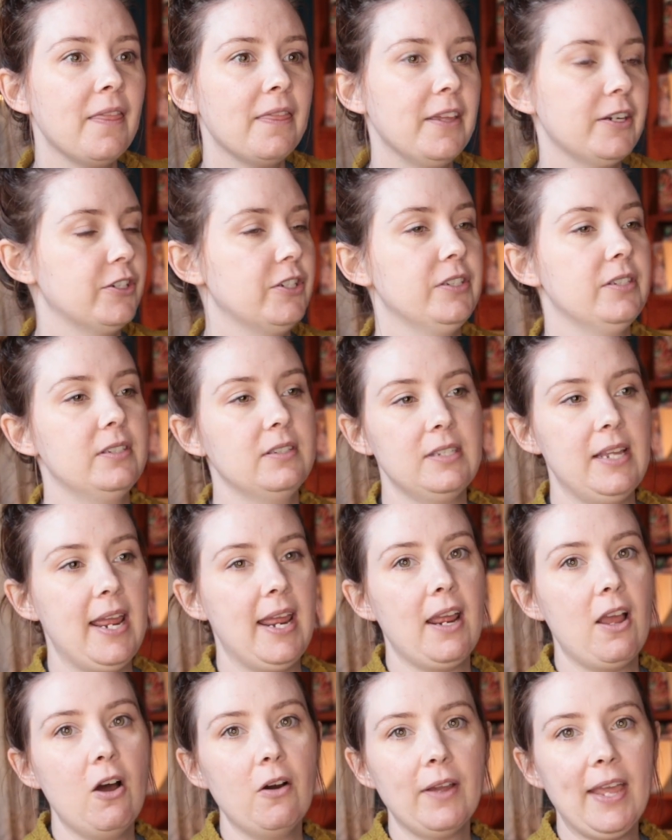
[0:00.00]
they're just
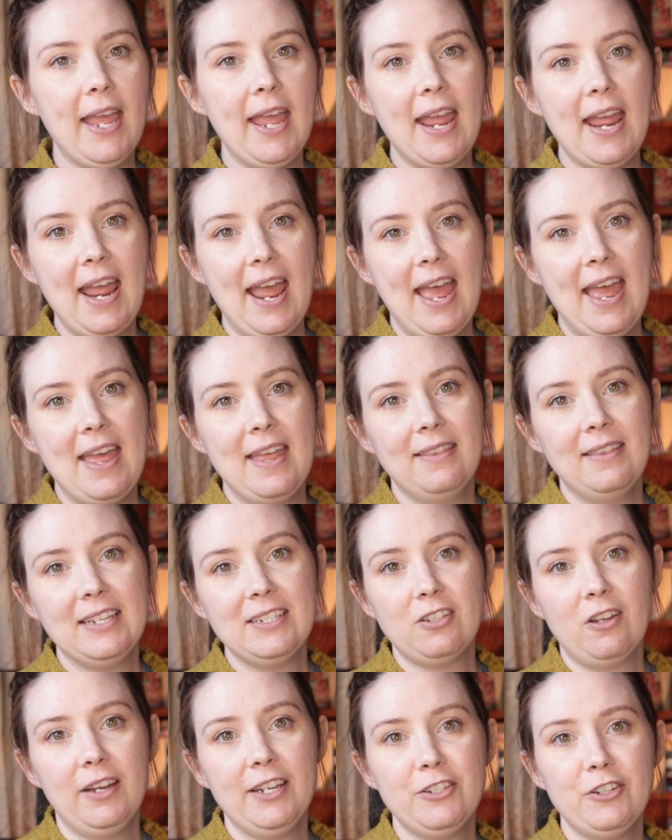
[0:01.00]
saying, okay, and they
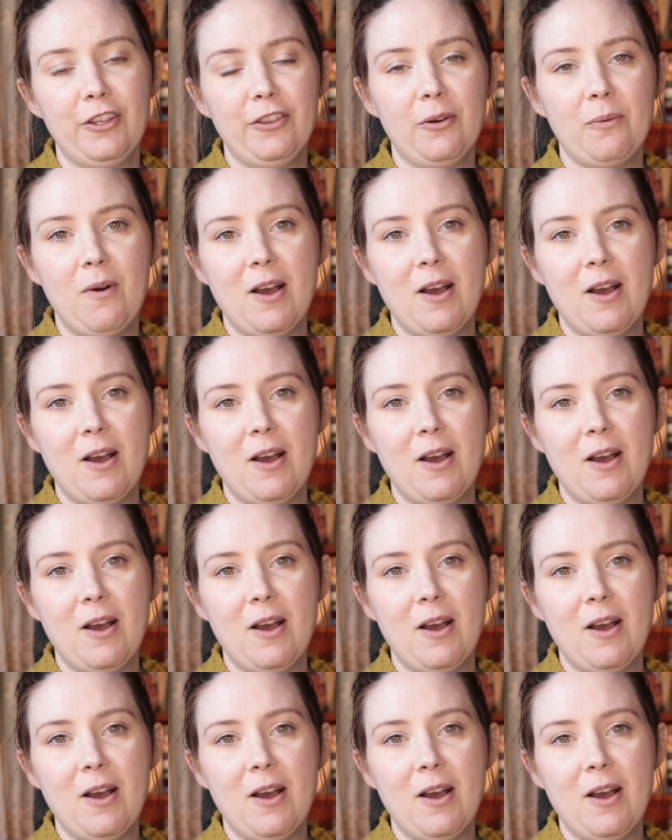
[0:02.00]
saw each other